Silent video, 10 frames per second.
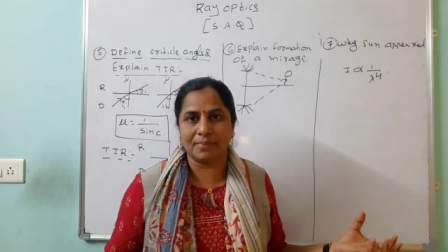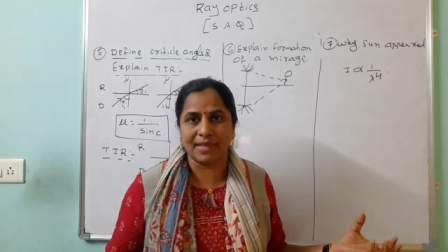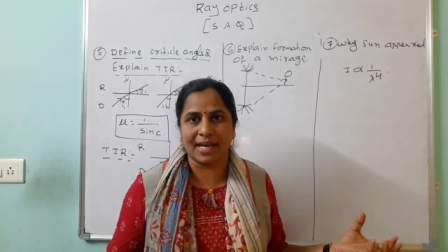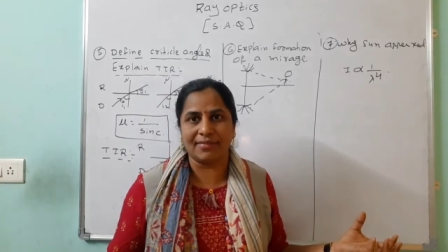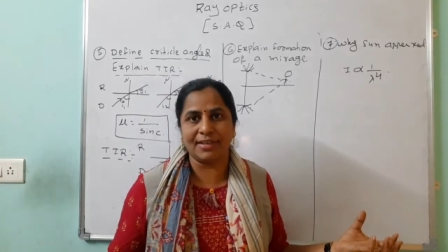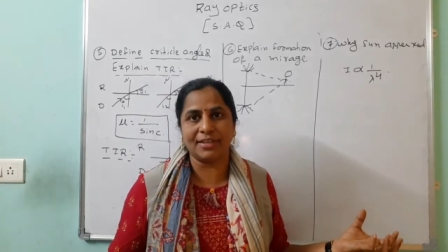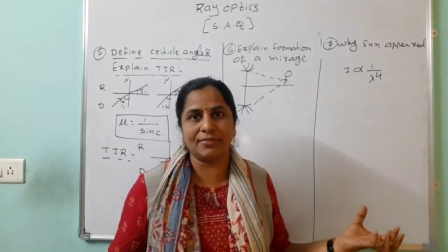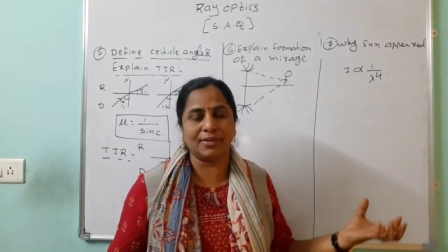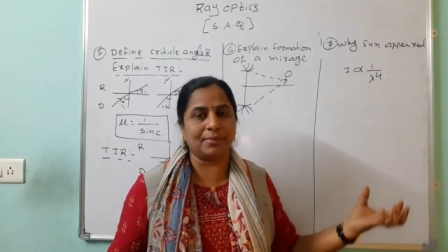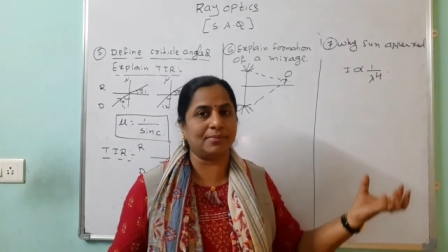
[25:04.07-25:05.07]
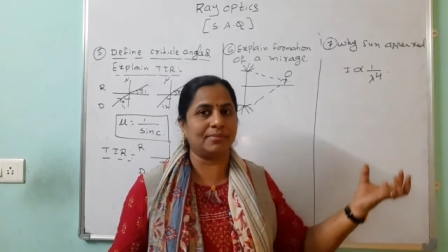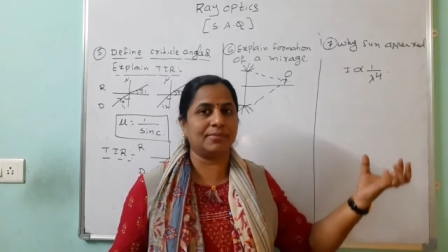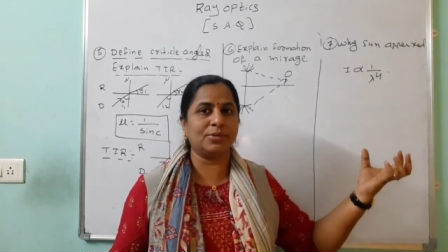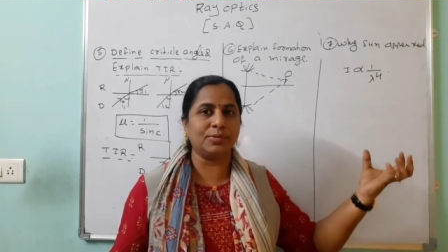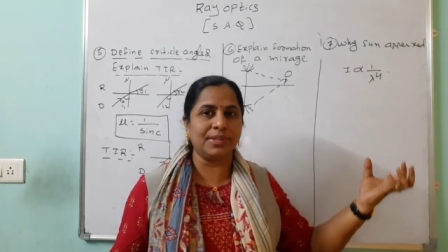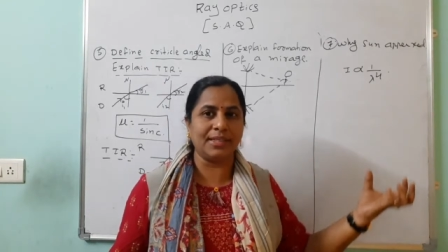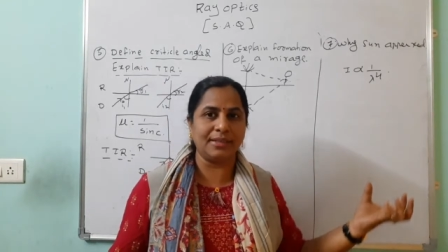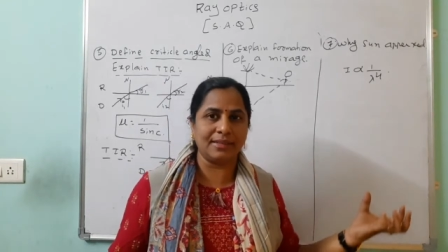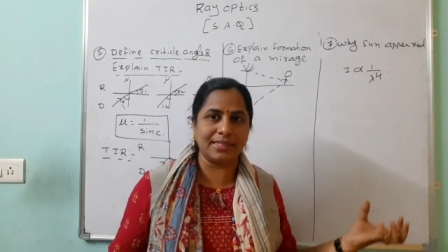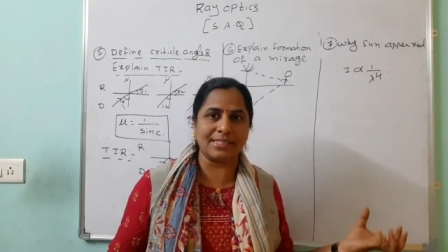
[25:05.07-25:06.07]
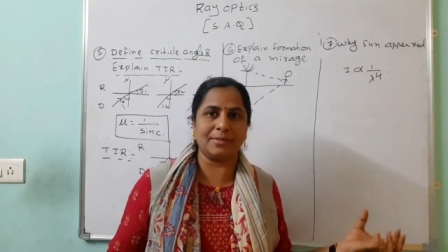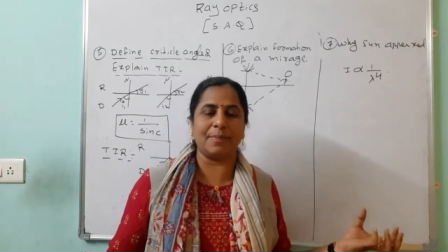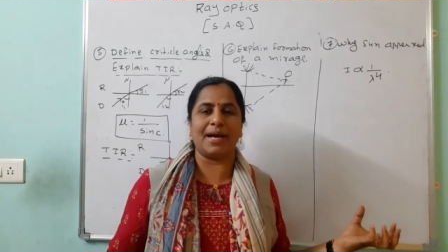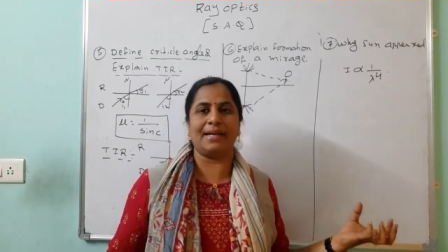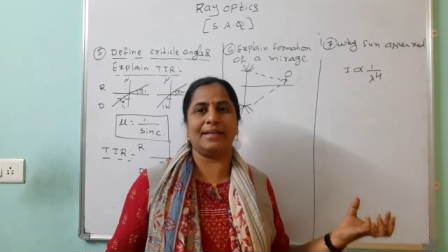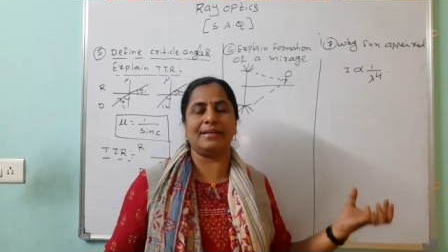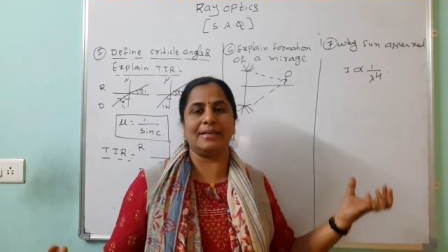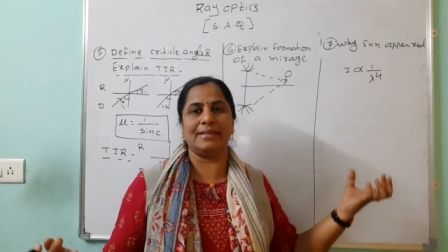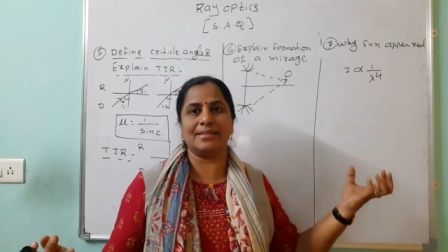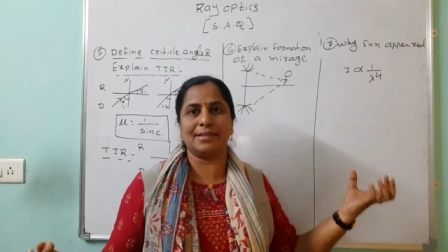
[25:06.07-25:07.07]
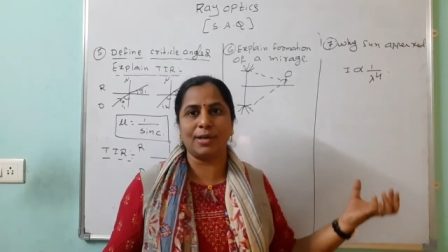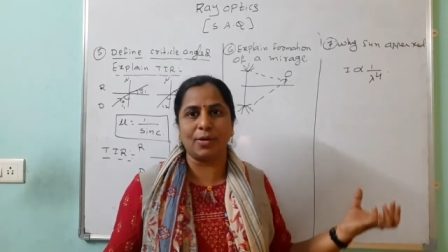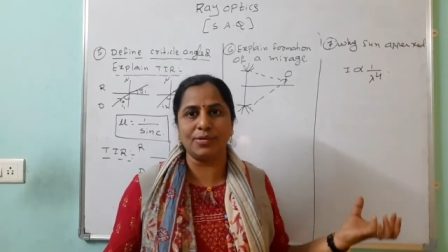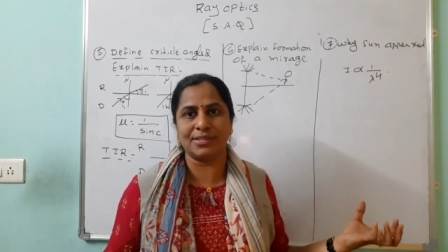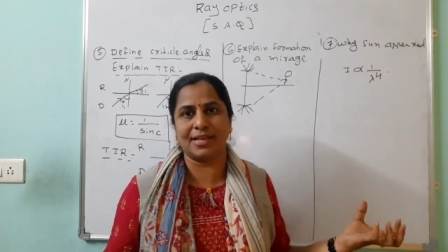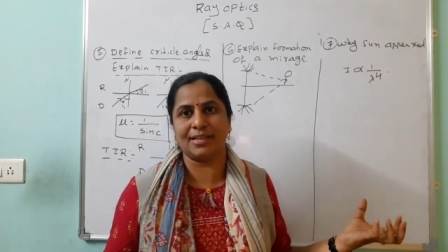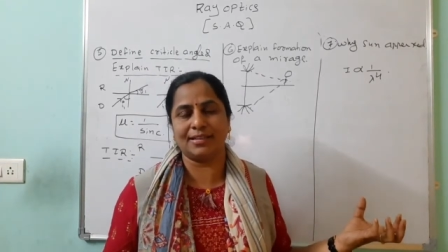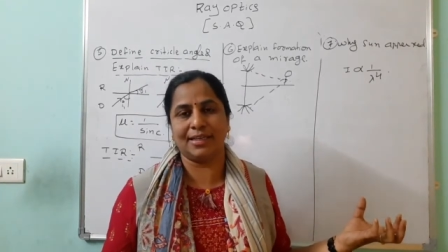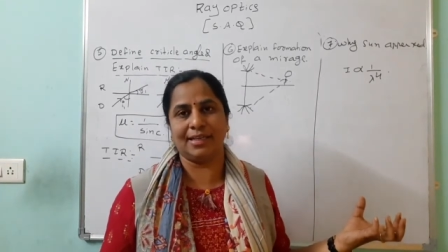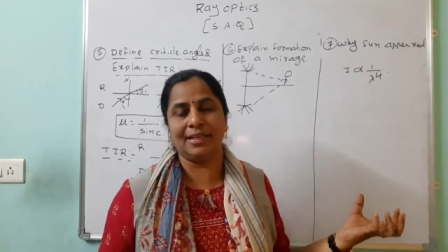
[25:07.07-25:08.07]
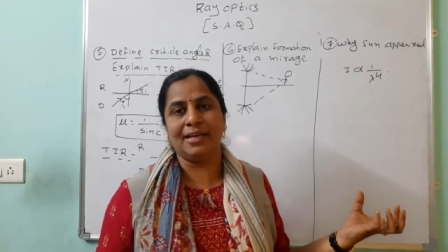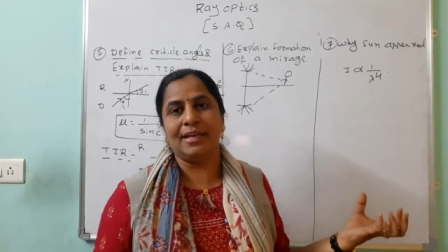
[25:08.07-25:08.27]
traveling from through the dust particles, clouds are there,